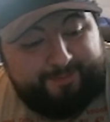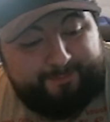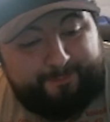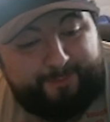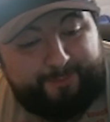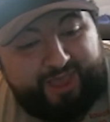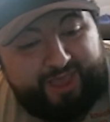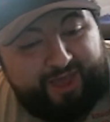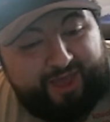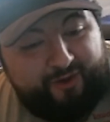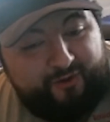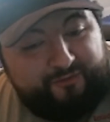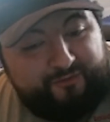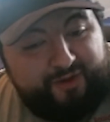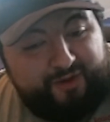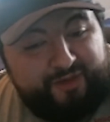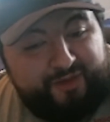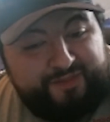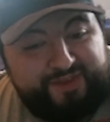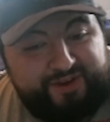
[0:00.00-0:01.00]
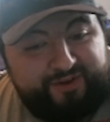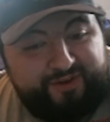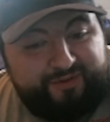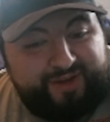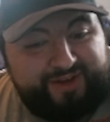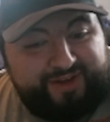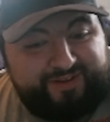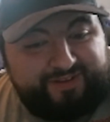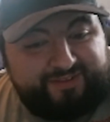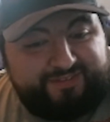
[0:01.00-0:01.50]
But yeah, overall, the
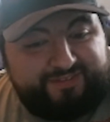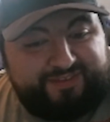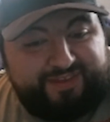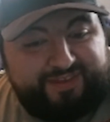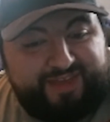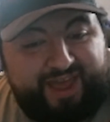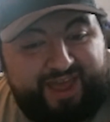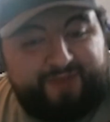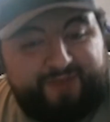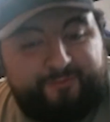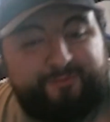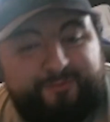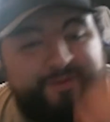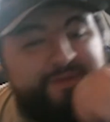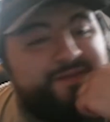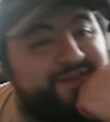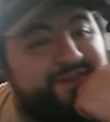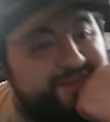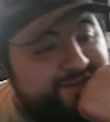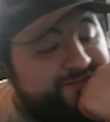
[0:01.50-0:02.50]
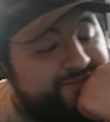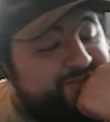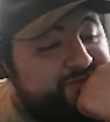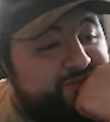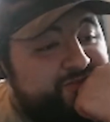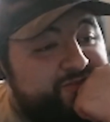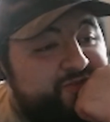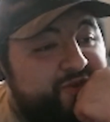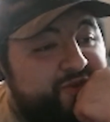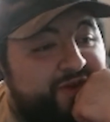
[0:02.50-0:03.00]
Intergrade DLC, I really
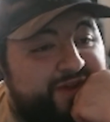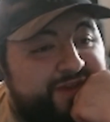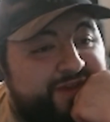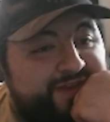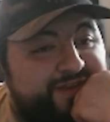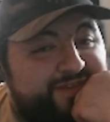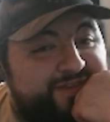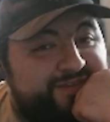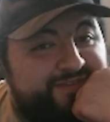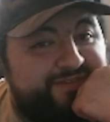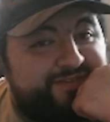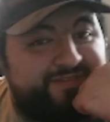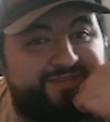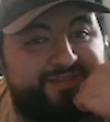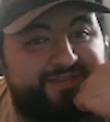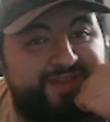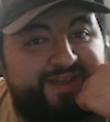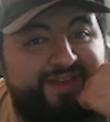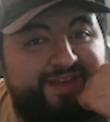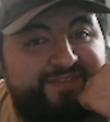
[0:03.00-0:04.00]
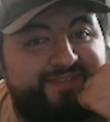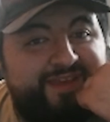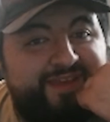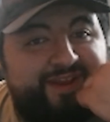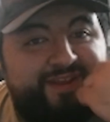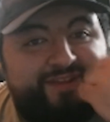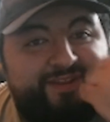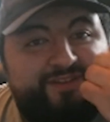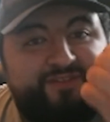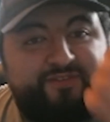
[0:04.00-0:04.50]
enjoy it, because, like I
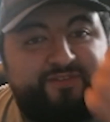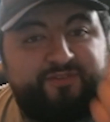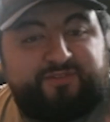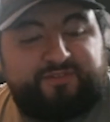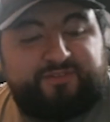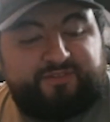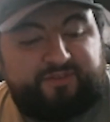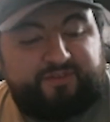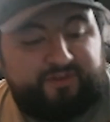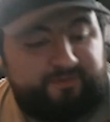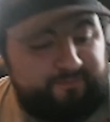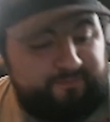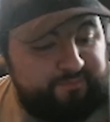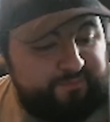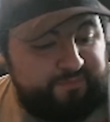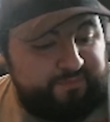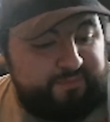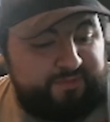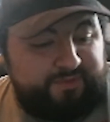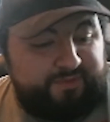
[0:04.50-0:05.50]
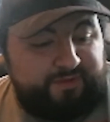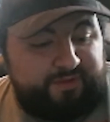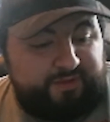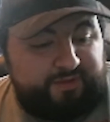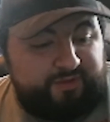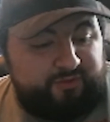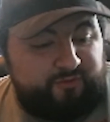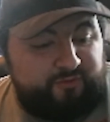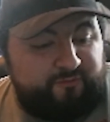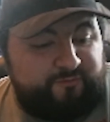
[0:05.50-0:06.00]
said, it introduces a
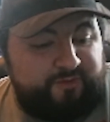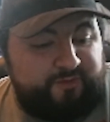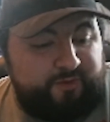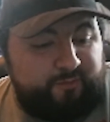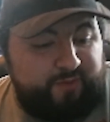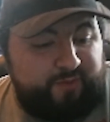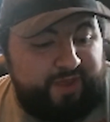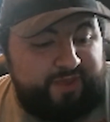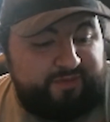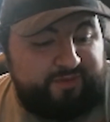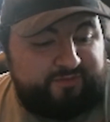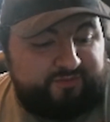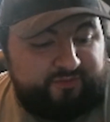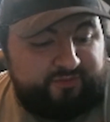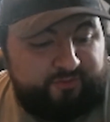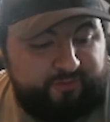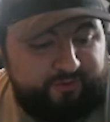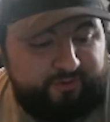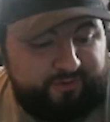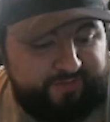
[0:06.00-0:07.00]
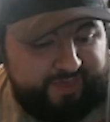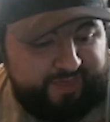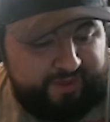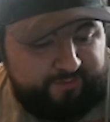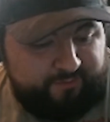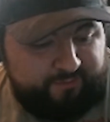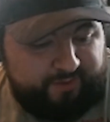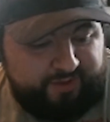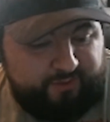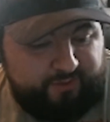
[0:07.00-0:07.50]
Yuffie way sooner
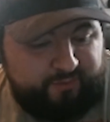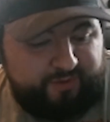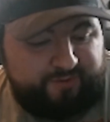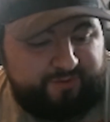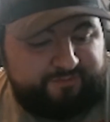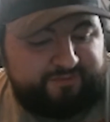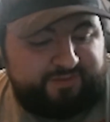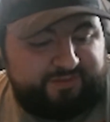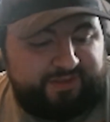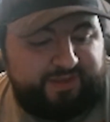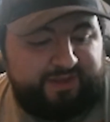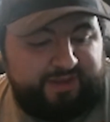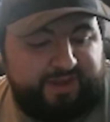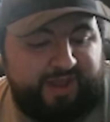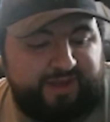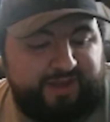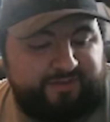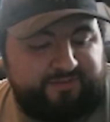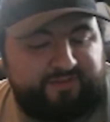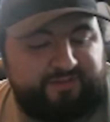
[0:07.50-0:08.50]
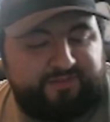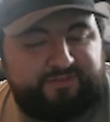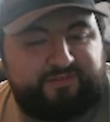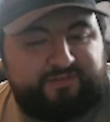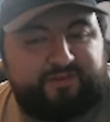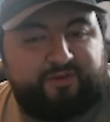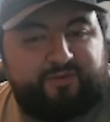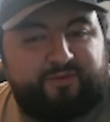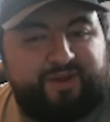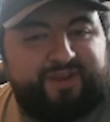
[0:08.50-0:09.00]
than what you would have seen, and she's
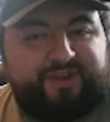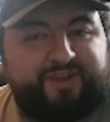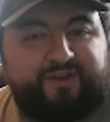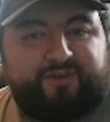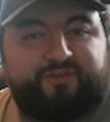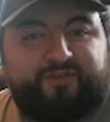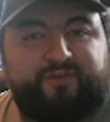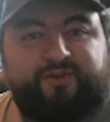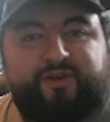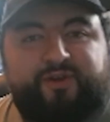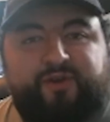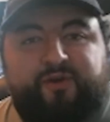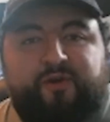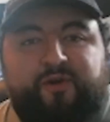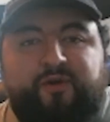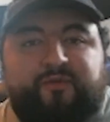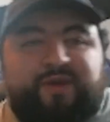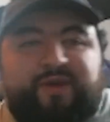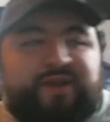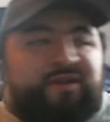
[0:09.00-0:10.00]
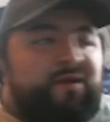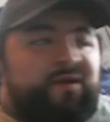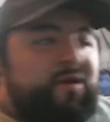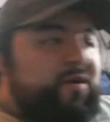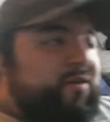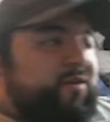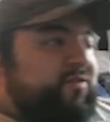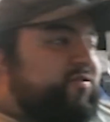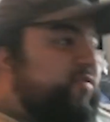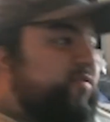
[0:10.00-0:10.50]
a great character in her own right.
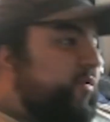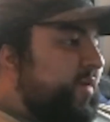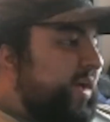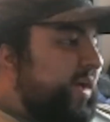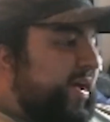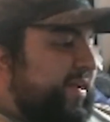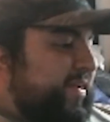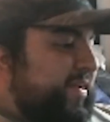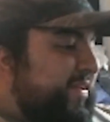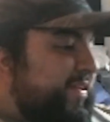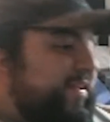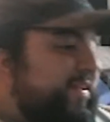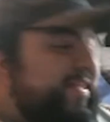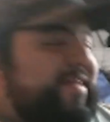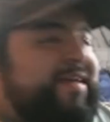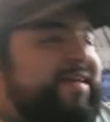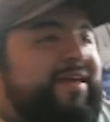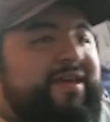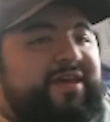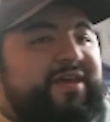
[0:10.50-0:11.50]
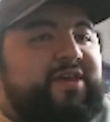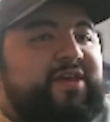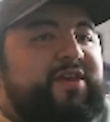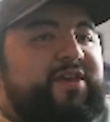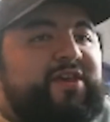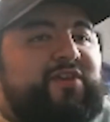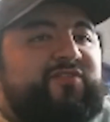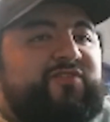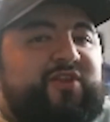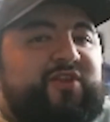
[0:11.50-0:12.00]
Shonan,
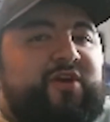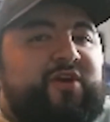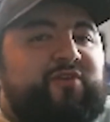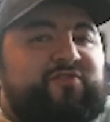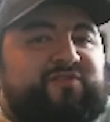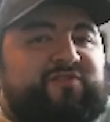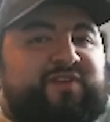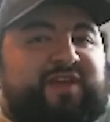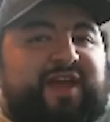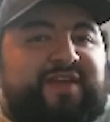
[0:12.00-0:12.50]
he's an OG.